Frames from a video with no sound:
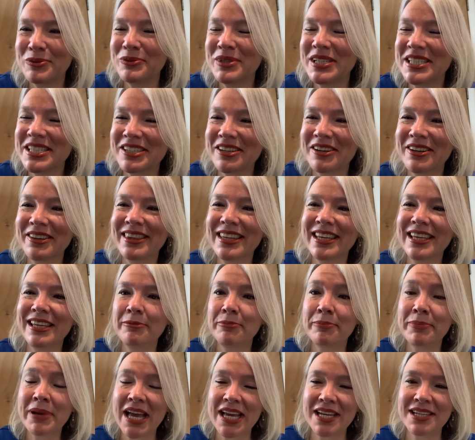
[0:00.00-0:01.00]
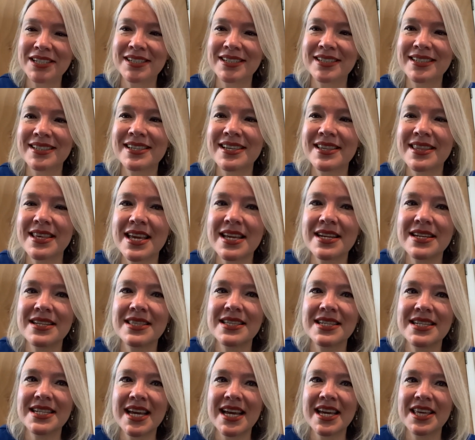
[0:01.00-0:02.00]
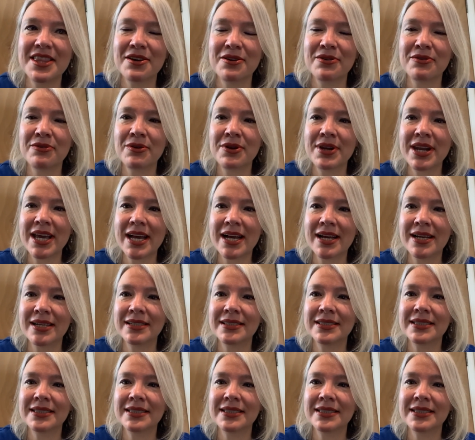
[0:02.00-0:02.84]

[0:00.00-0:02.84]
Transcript: which are the patients at the end of the day that are on our